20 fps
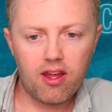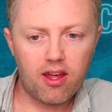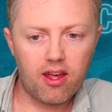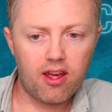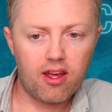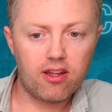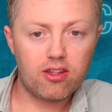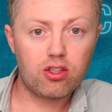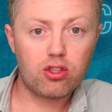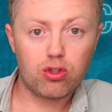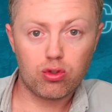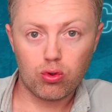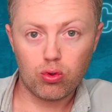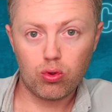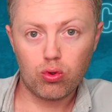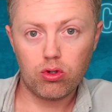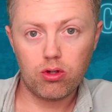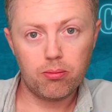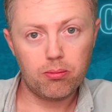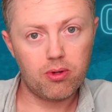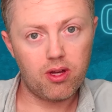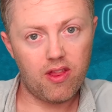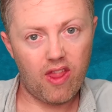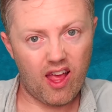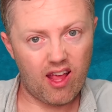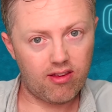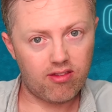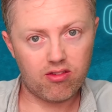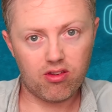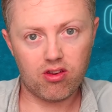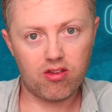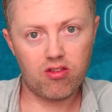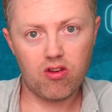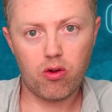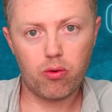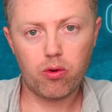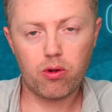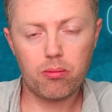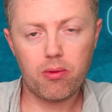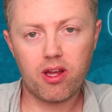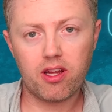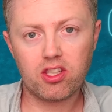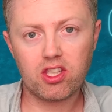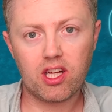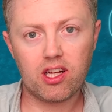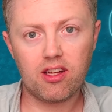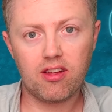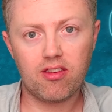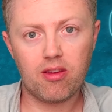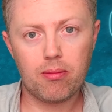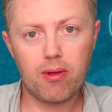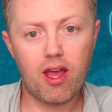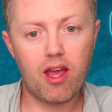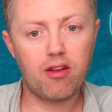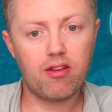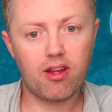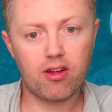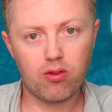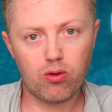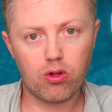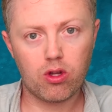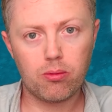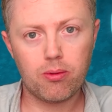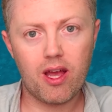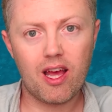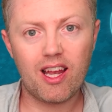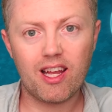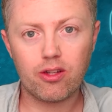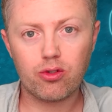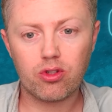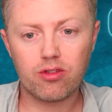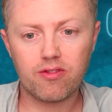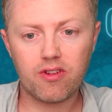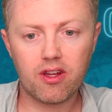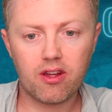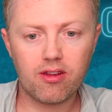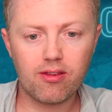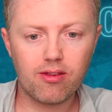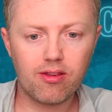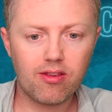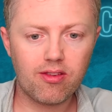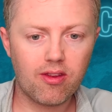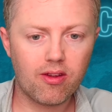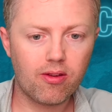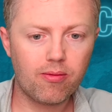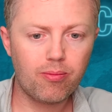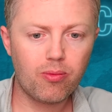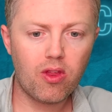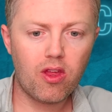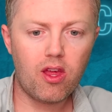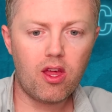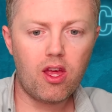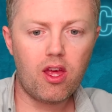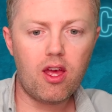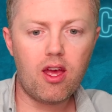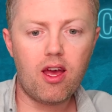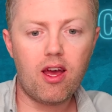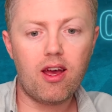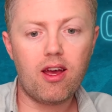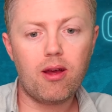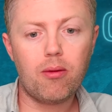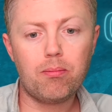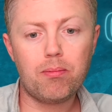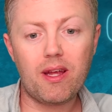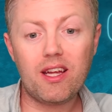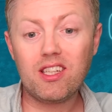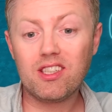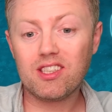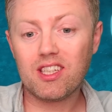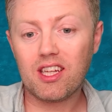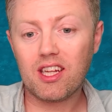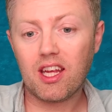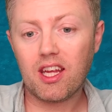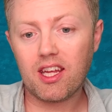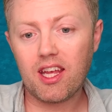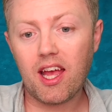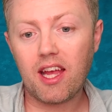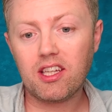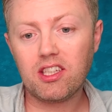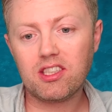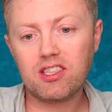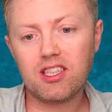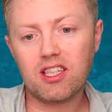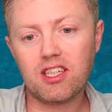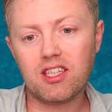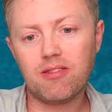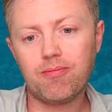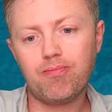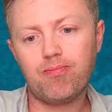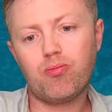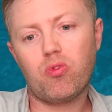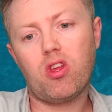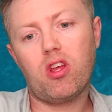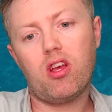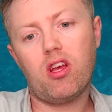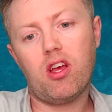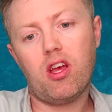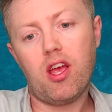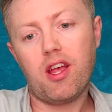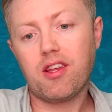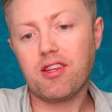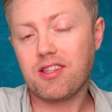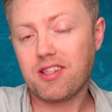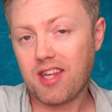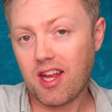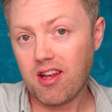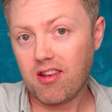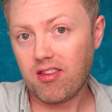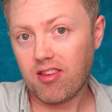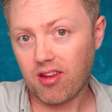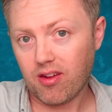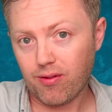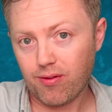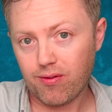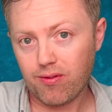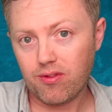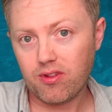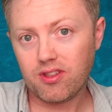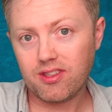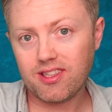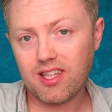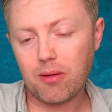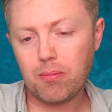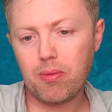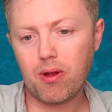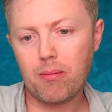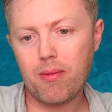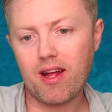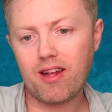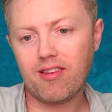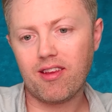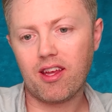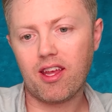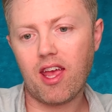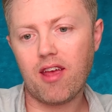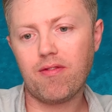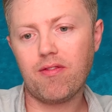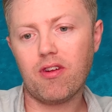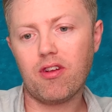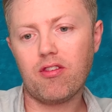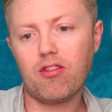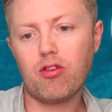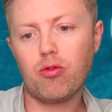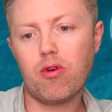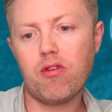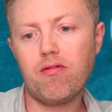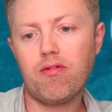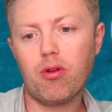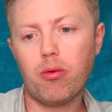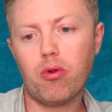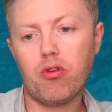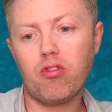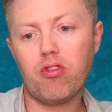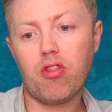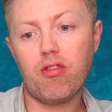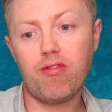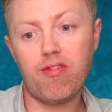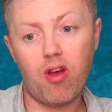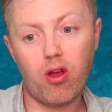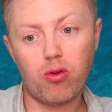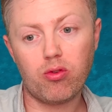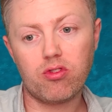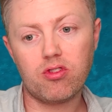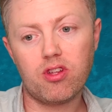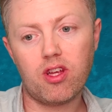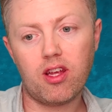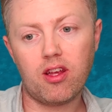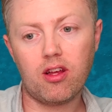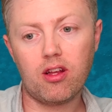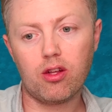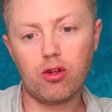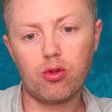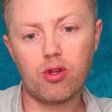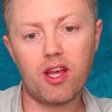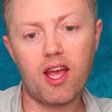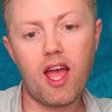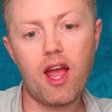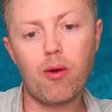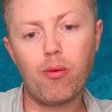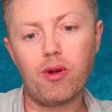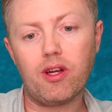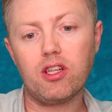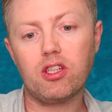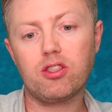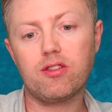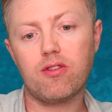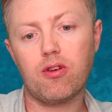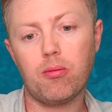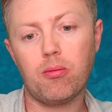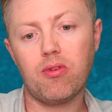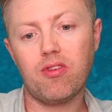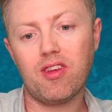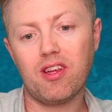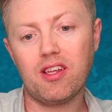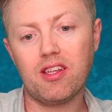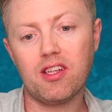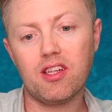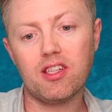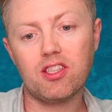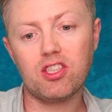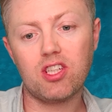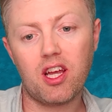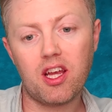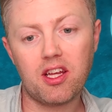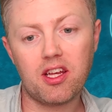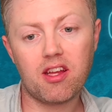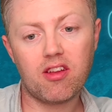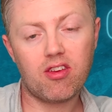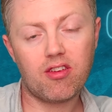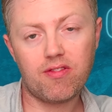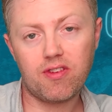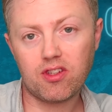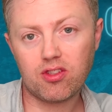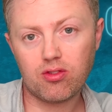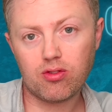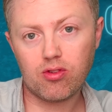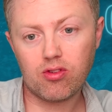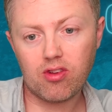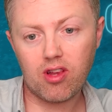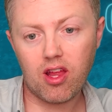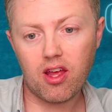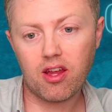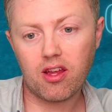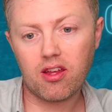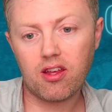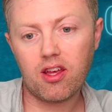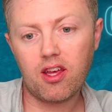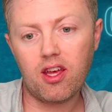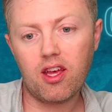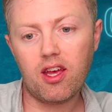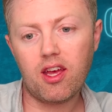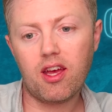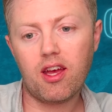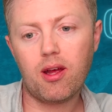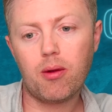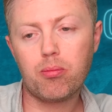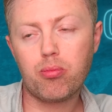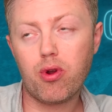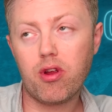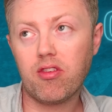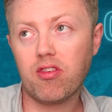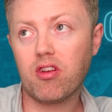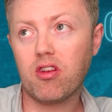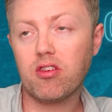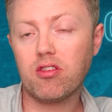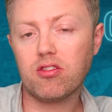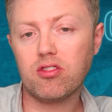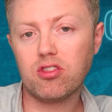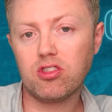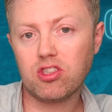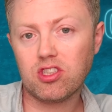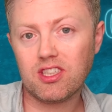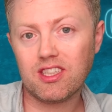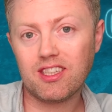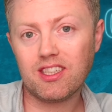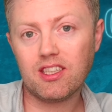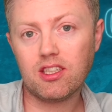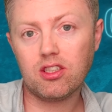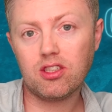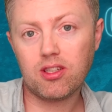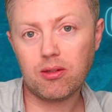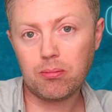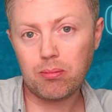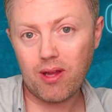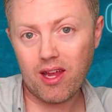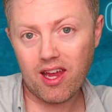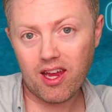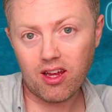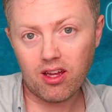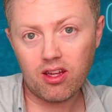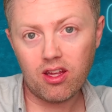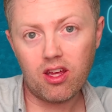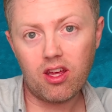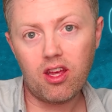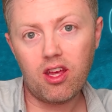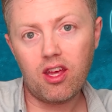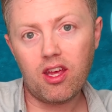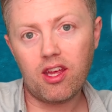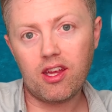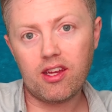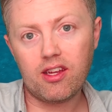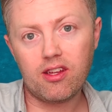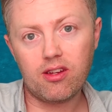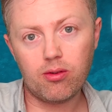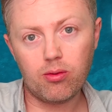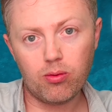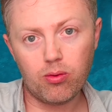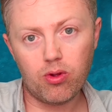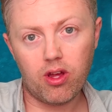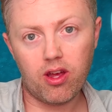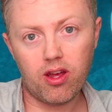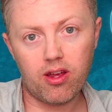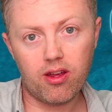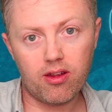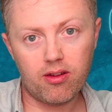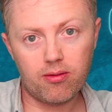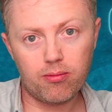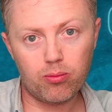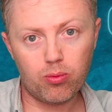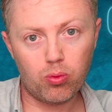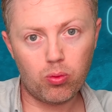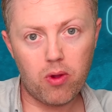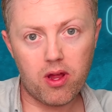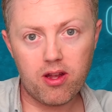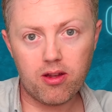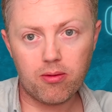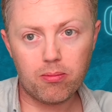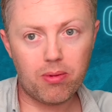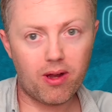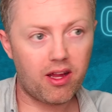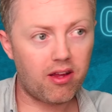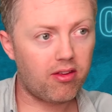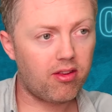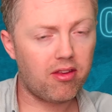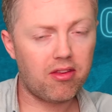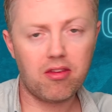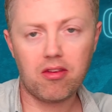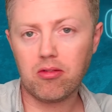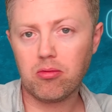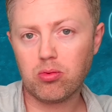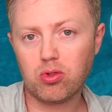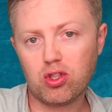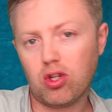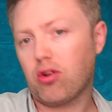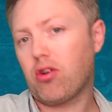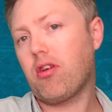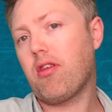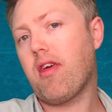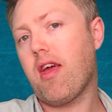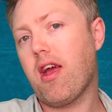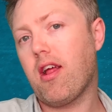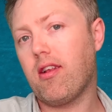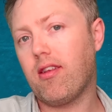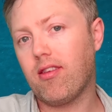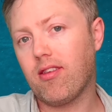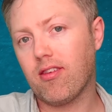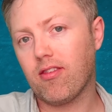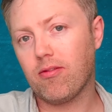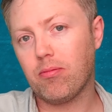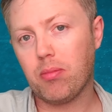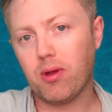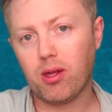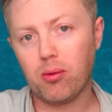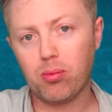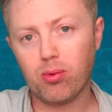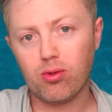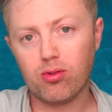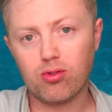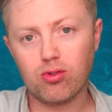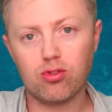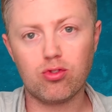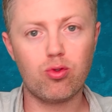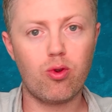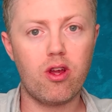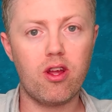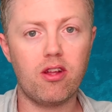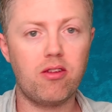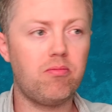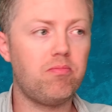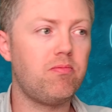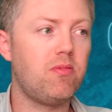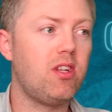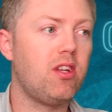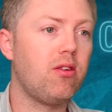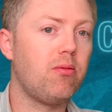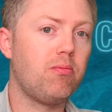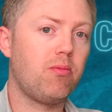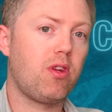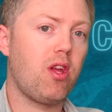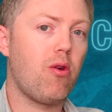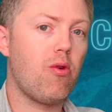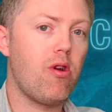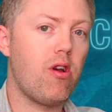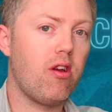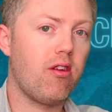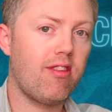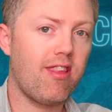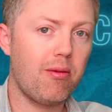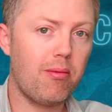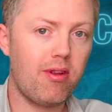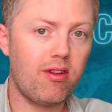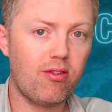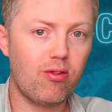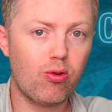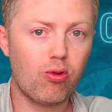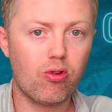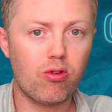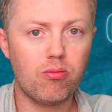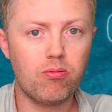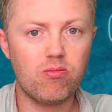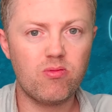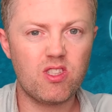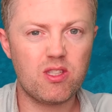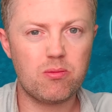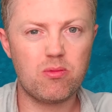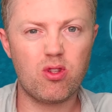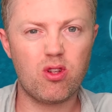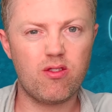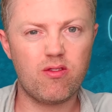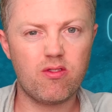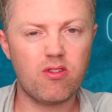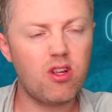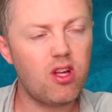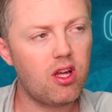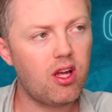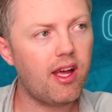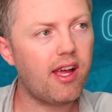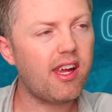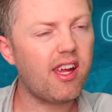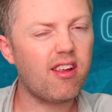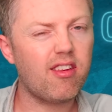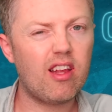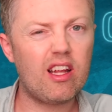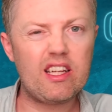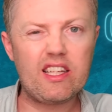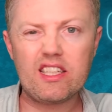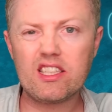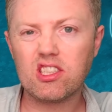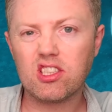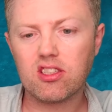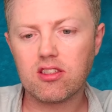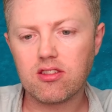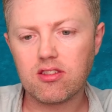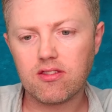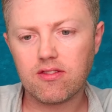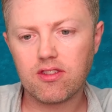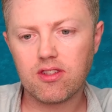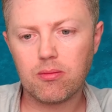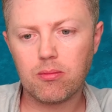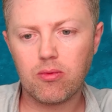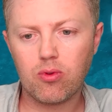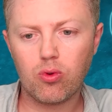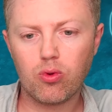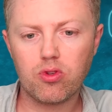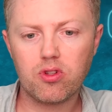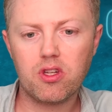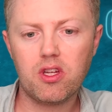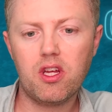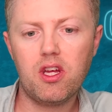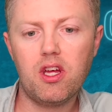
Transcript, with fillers: Uh, sure, but that's just not what my channel is about. I talk about electric vehicles. So, uh, Beijing engaged in extensive diplomatic efforts to influence the vote, including outreach from senior Chinese officials like uh, President Xi Jinping, he uh, went places and shook the hands of people to try and you know coerce them into some sort of I guess allegiance of some sort.